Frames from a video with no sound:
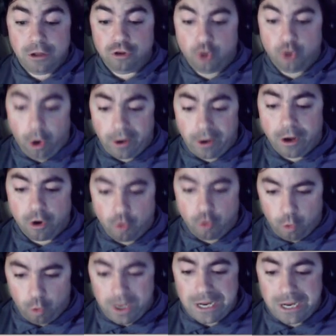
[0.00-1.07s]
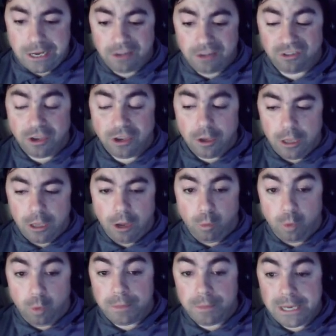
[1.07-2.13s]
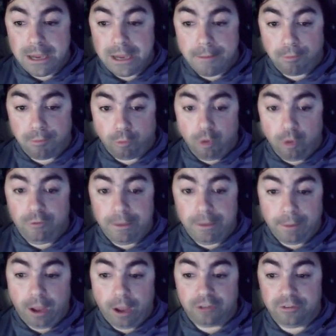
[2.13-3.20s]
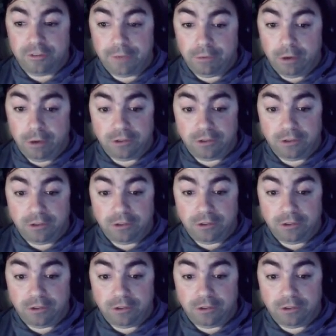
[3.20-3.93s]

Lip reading: Dark greens would be improving positivity rates.